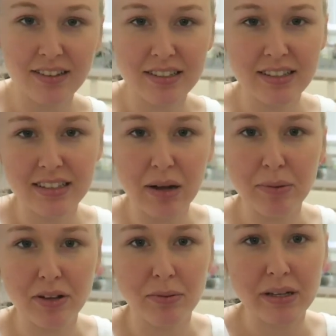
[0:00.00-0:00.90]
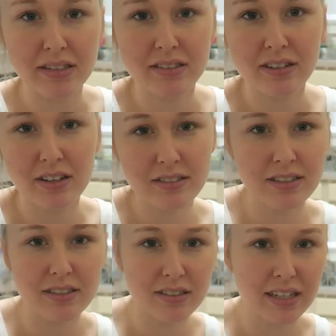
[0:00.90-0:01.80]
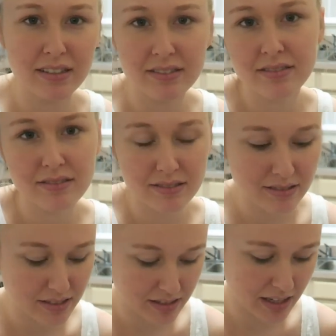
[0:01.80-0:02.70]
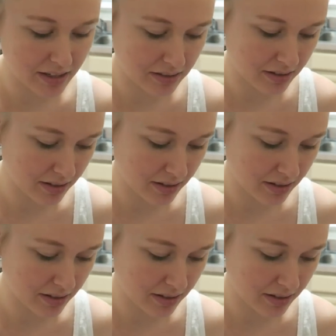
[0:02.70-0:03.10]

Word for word: I'll list it down below because it's hard to like say